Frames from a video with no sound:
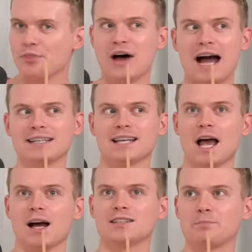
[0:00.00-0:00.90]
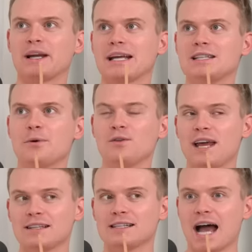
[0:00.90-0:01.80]
That is spaghetti
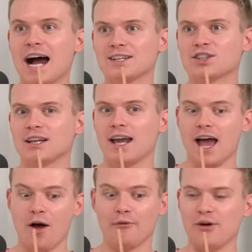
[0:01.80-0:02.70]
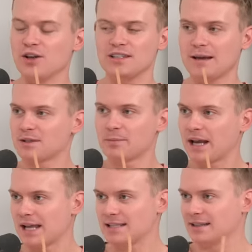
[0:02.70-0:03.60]
bolognese is actually first name
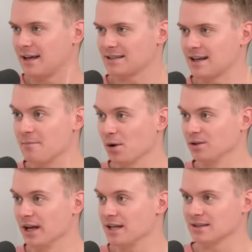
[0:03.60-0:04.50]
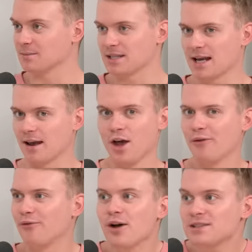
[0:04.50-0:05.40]
spaghetti, last name bolognese. I'm saying it.
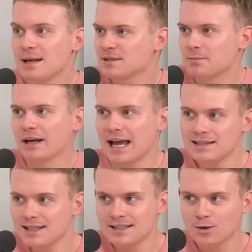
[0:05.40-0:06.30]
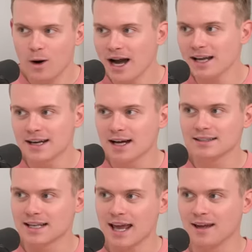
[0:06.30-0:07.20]
First name spaghetti is quite a
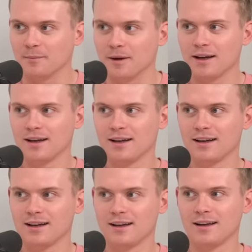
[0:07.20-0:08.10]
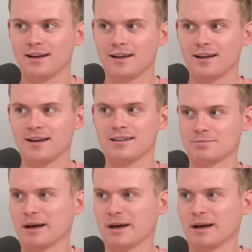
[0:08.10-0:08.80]
nice name. Spaghetti.